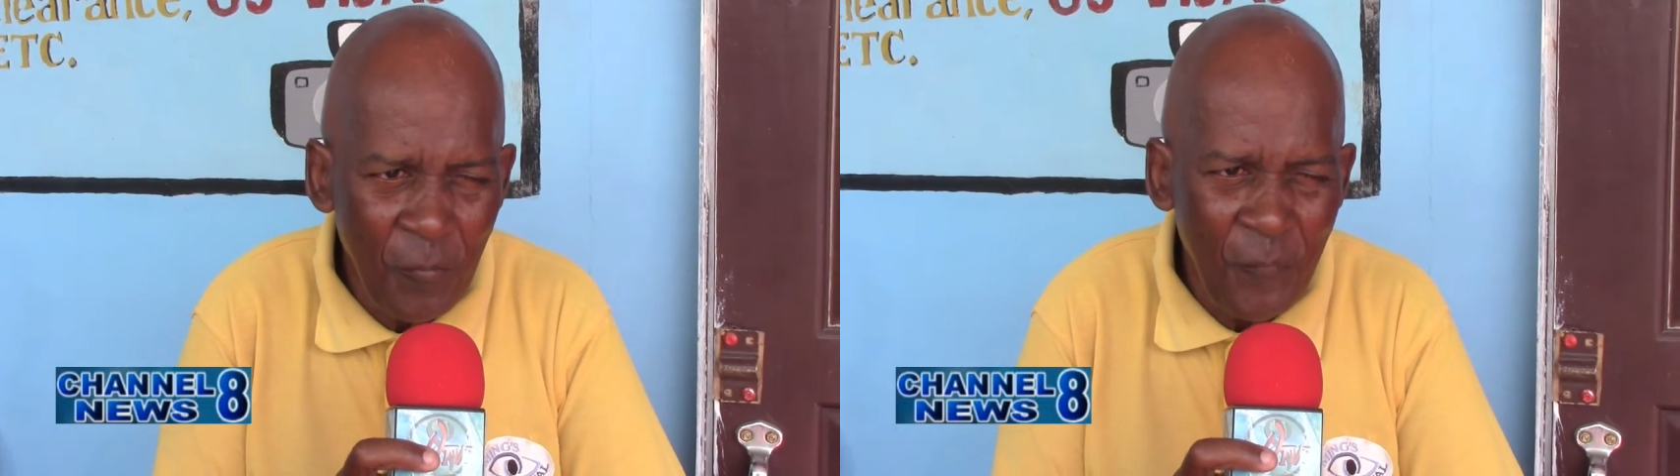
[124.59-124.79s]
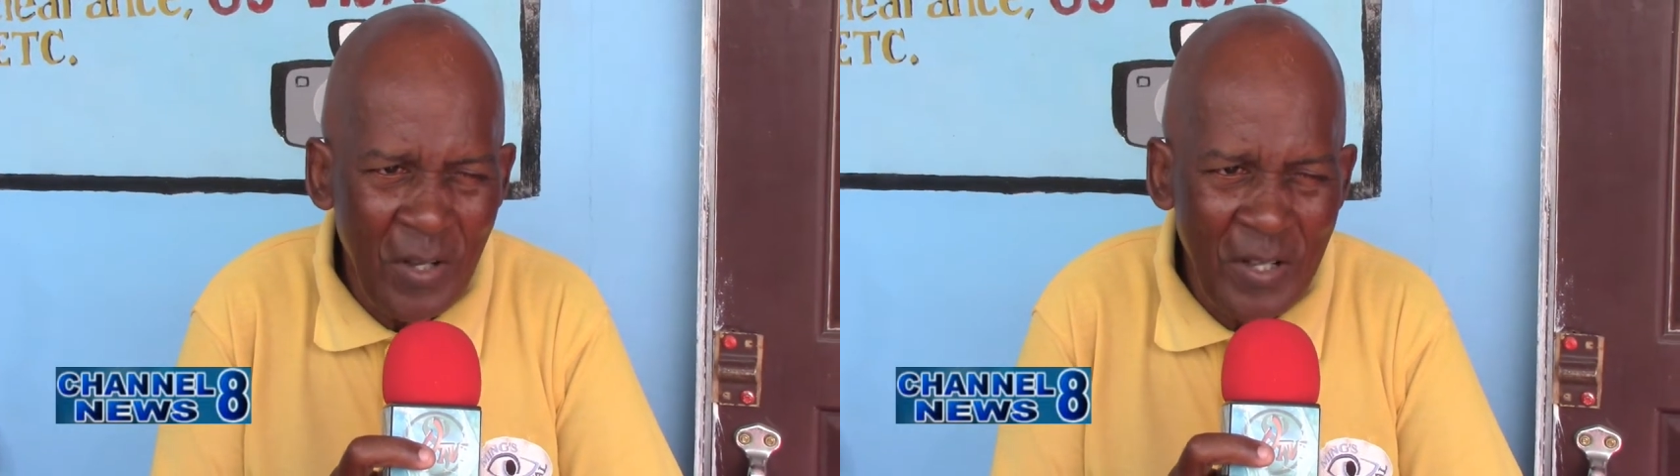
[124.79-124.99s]

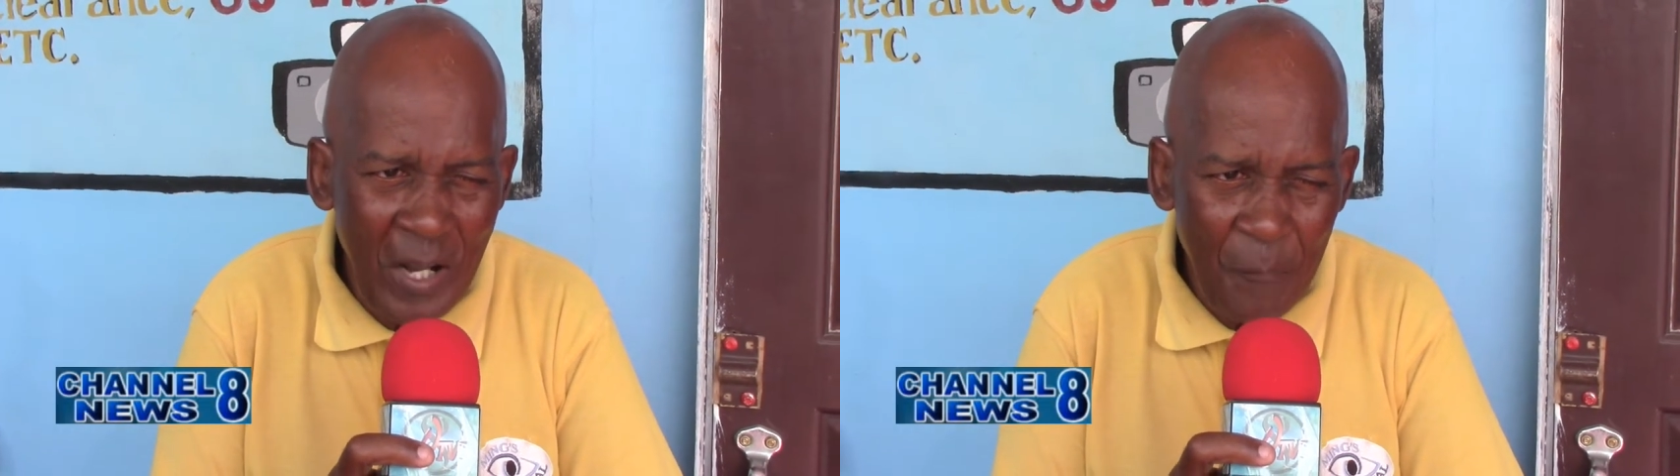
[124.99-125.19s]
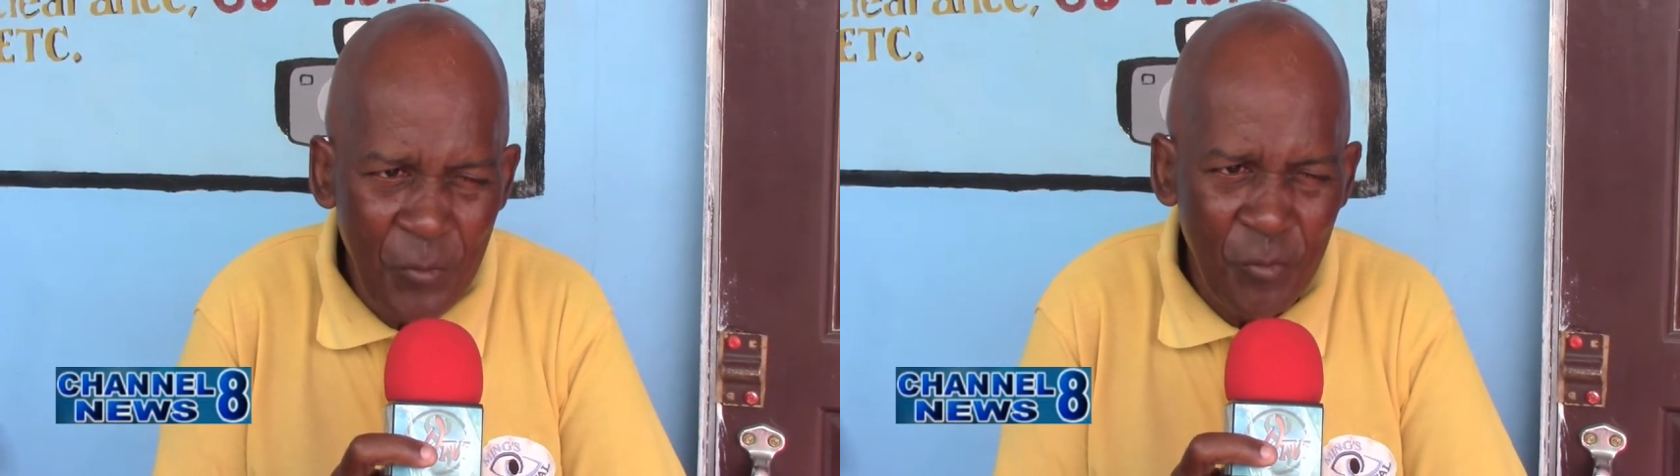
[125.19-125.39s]

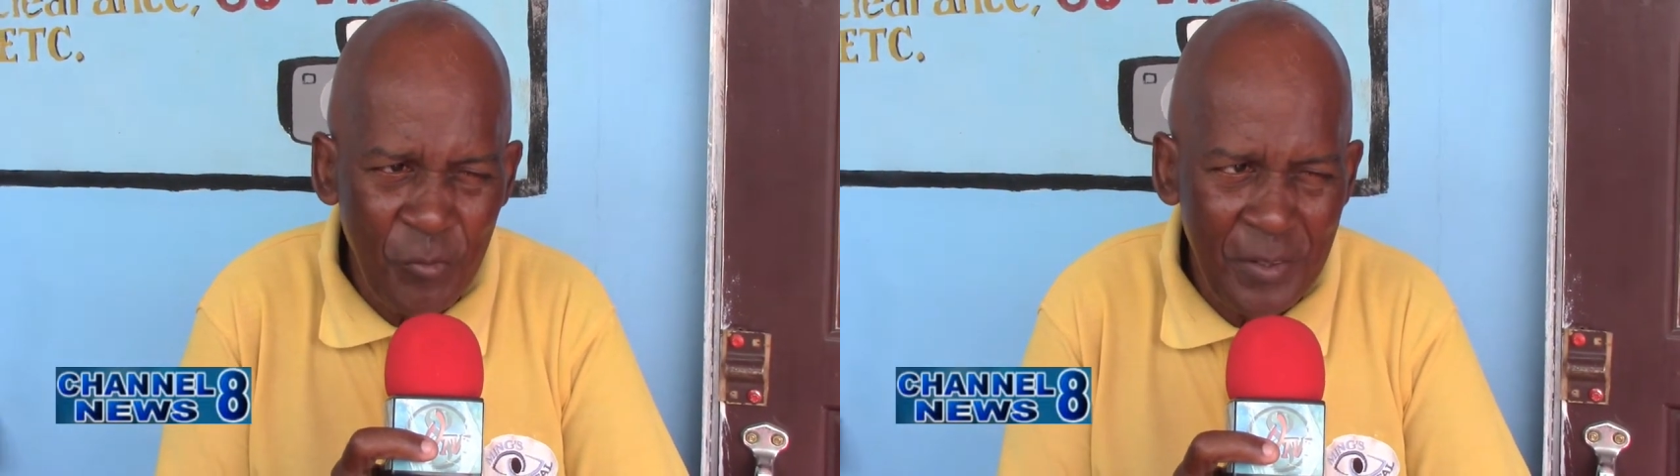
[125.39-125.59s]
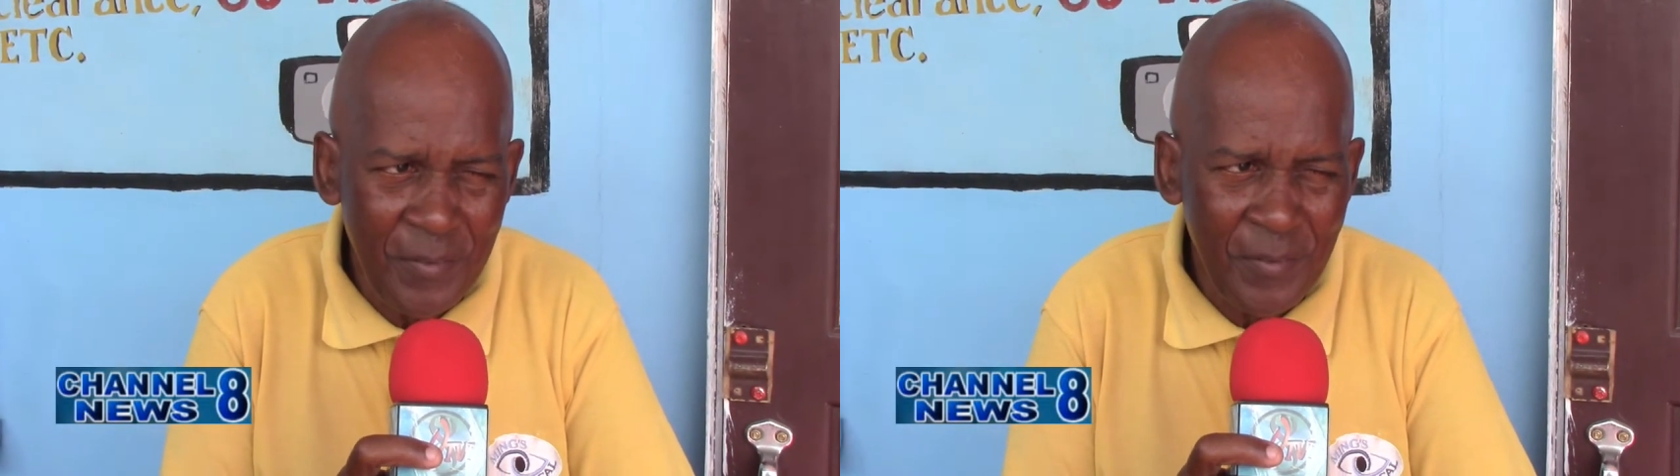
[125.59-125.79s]
Philadelphia
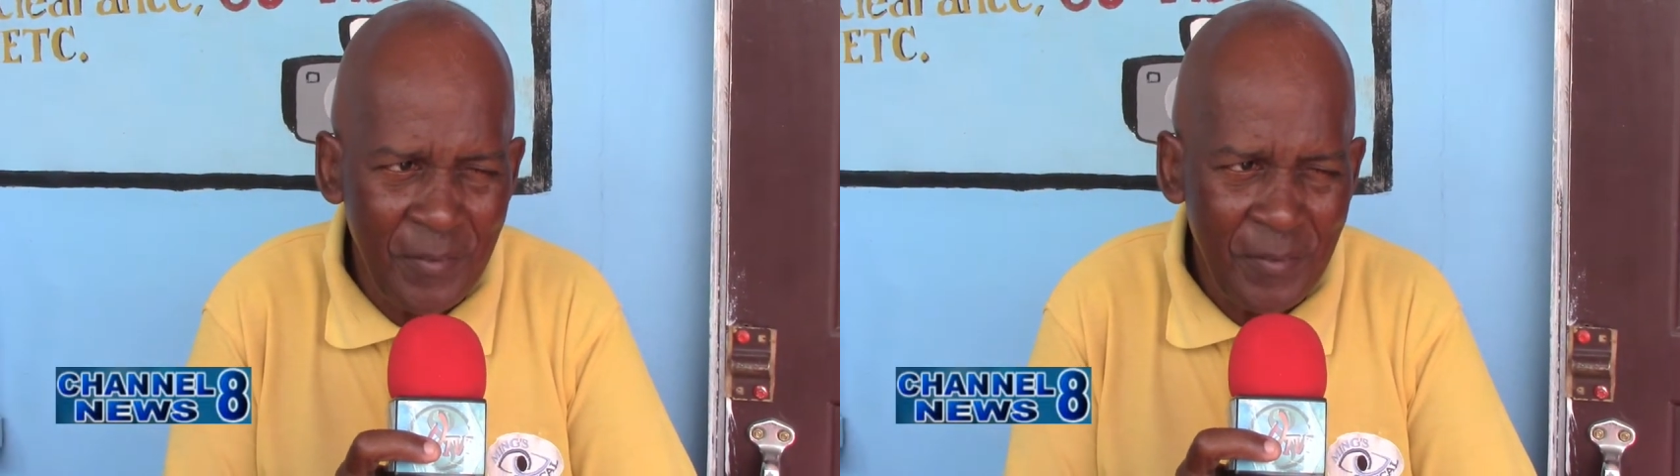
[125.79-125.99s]
Street,